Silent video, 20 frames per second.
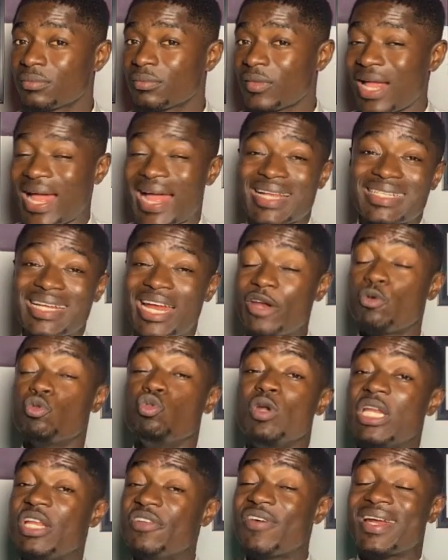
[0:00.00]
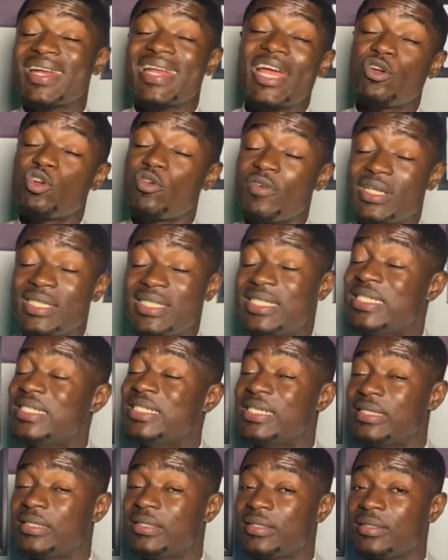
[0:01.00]
Asari will leave at the end of the
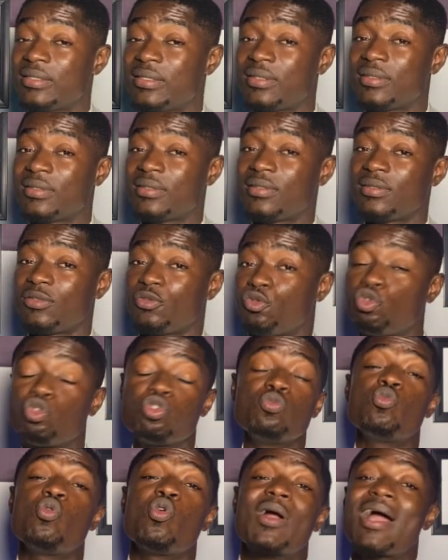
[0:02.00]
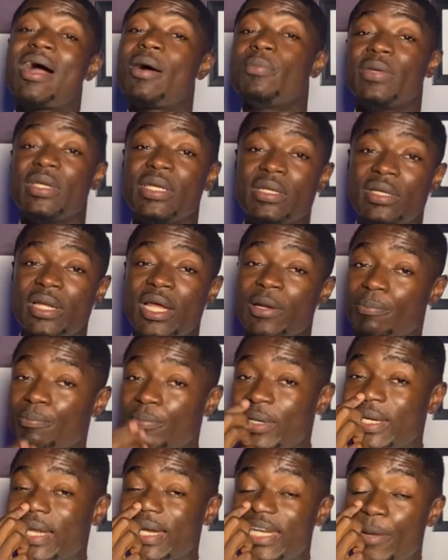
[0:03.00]
season. Chum will come in and be
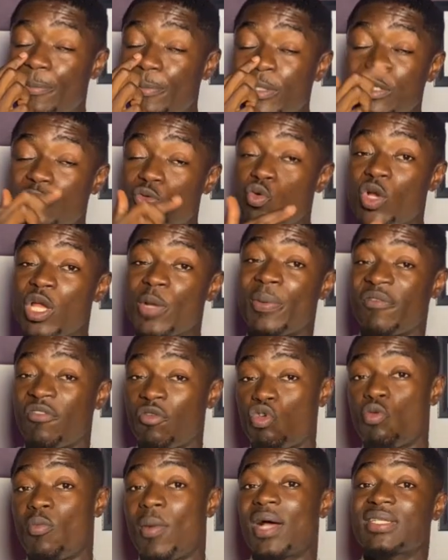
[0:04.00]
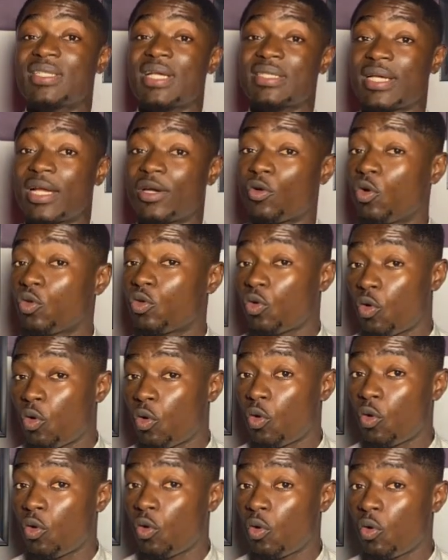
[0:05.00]
the deputy goalkeeper for Kumasi Asante Kotoko.
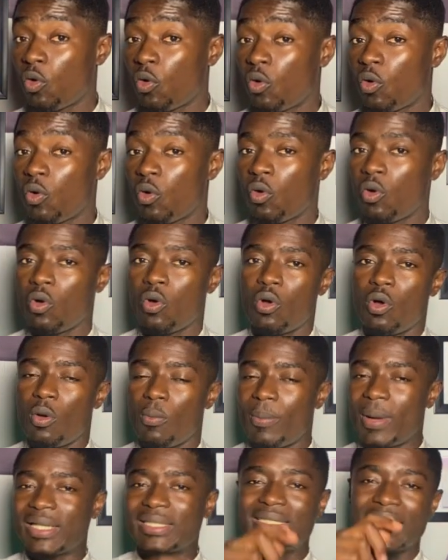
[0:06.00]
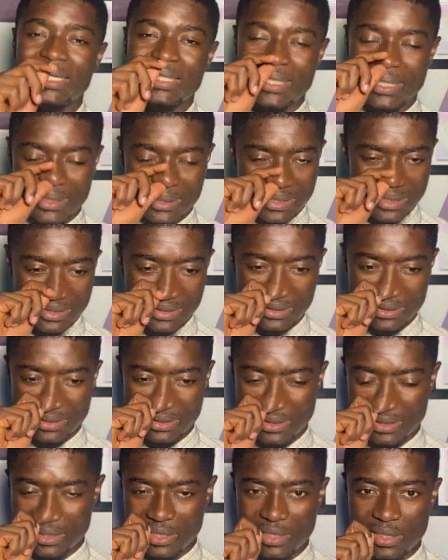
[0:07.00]
But check this.
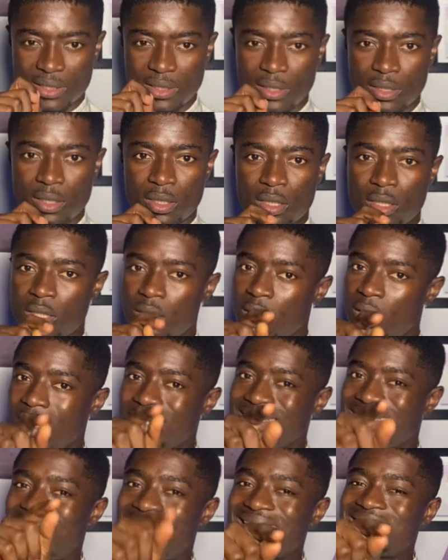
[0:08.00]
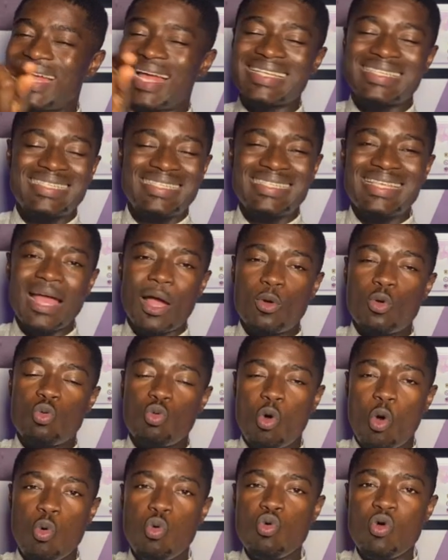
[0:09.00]
That Asiaku
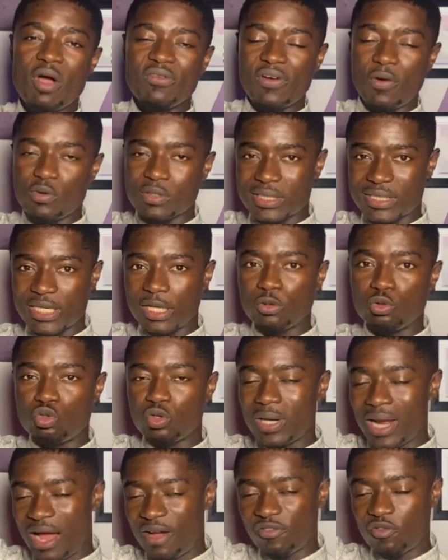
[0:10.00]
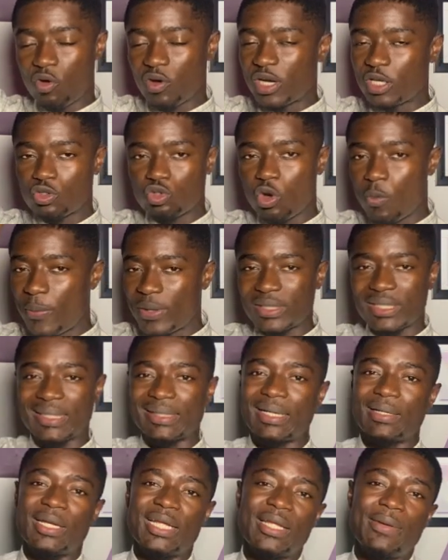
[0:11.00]
or whoever was sent to the AFCON is not better
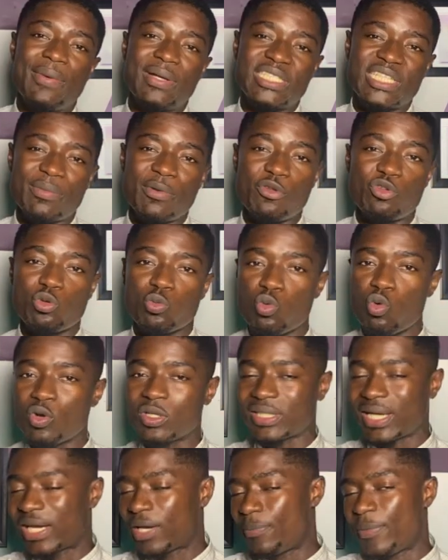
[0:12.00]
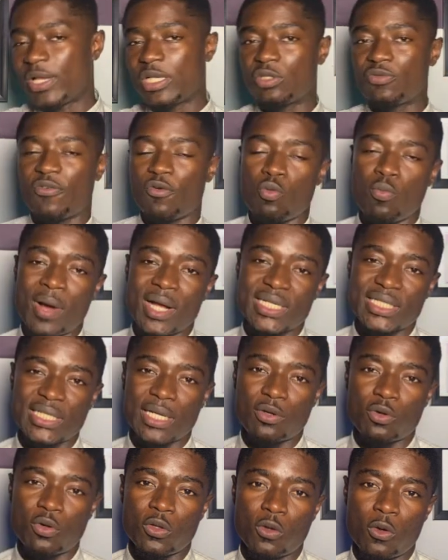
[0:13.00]
than Benjamin Chum, who is at the bench for Kumasi
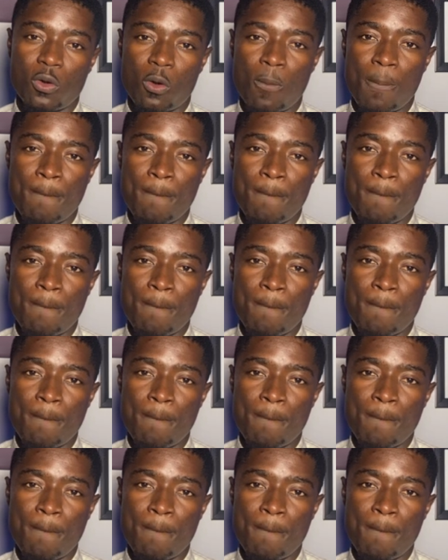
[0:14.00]
Asante Kotoko.